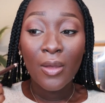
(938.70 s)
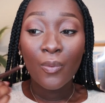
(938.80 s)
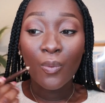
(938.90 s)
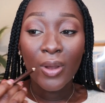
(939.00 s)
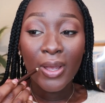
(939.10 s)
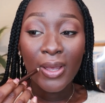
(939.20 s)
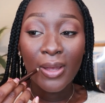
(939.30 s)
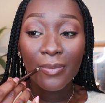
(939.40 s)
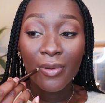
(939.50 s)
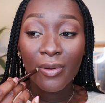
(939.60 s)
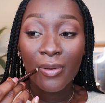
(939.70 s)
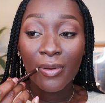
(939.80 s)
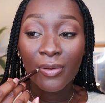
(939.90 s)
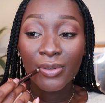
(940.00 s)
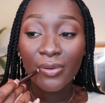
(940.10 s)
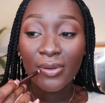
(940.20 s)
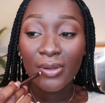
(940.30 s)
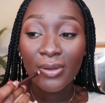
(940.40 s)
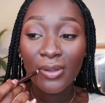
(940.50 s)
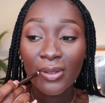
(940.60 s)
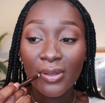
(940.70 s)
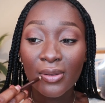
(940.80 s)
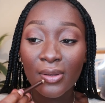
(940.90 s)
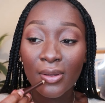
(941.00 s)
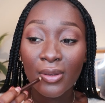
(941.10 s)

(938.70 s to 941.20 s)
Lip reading: where I'm going to go during the day